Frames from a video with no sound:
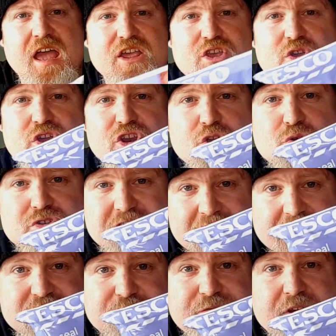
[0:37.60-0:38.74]
You can use
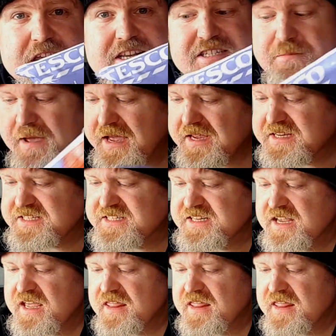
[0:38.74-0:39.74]
these freezer bags.